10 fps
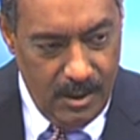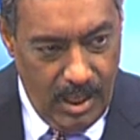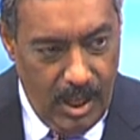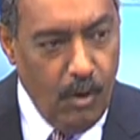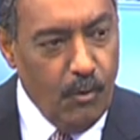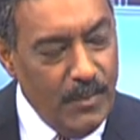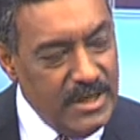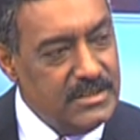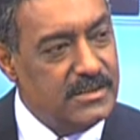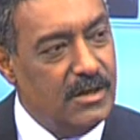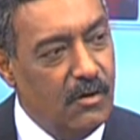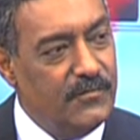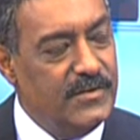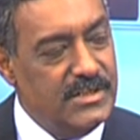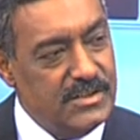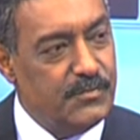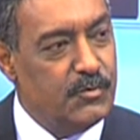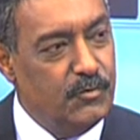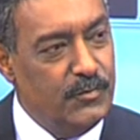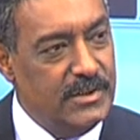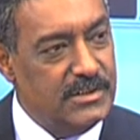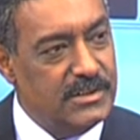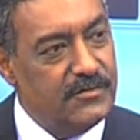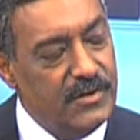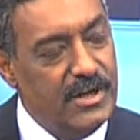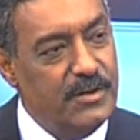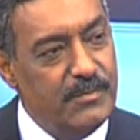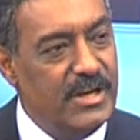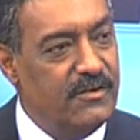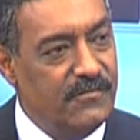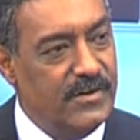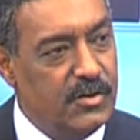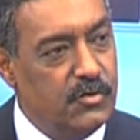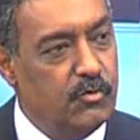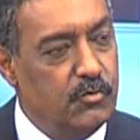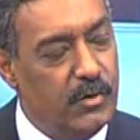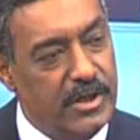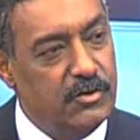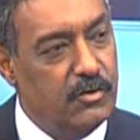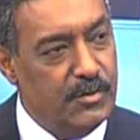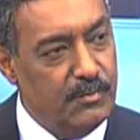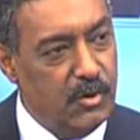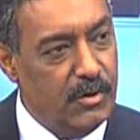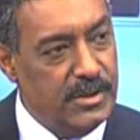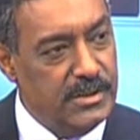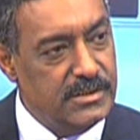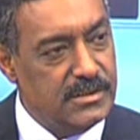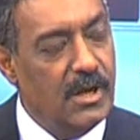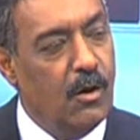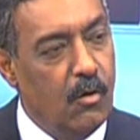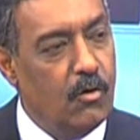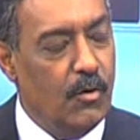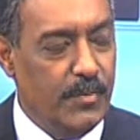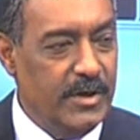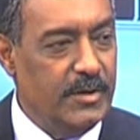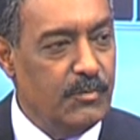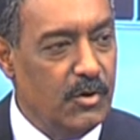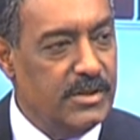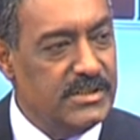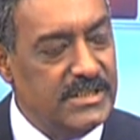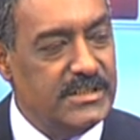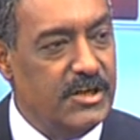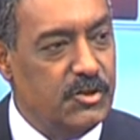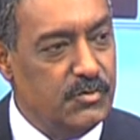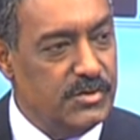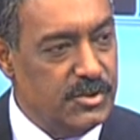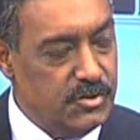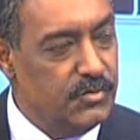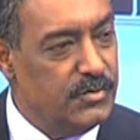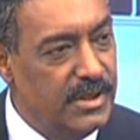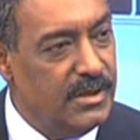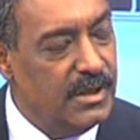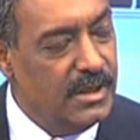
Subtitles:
how much of these approvals really benefit you and your employees or corporate employees as end users? Do you think